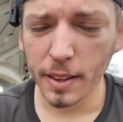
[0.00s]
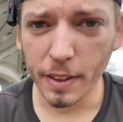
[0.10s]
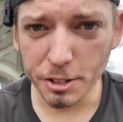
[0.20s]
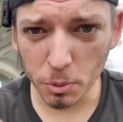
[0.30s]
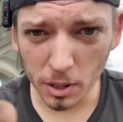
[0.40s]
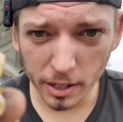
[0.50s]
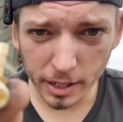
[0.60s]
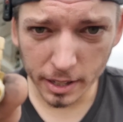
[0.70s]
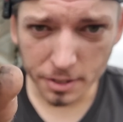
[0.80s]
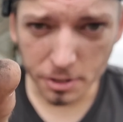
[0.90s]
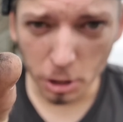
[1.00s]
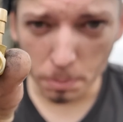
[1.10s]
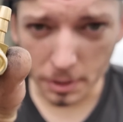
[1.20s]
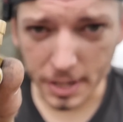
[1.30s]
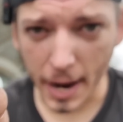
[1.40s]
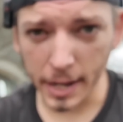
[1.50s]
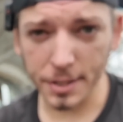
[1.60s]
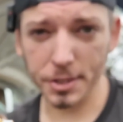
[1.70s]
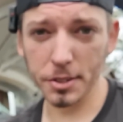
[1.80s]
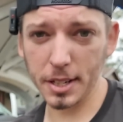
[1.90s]
This one is super
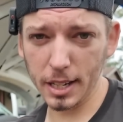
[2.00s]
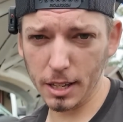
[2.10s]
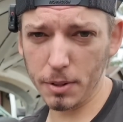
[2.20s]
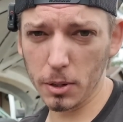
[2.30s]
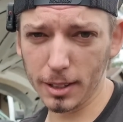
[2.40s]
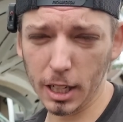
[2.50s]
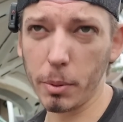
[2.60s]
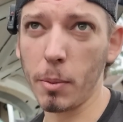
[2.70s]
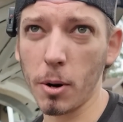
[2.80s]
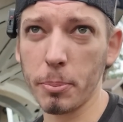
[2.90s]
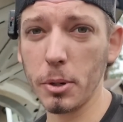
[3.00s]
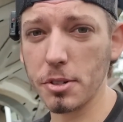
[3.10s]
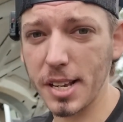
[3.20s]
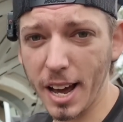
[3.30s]
tiny, so it's gonna give you a little bit more boost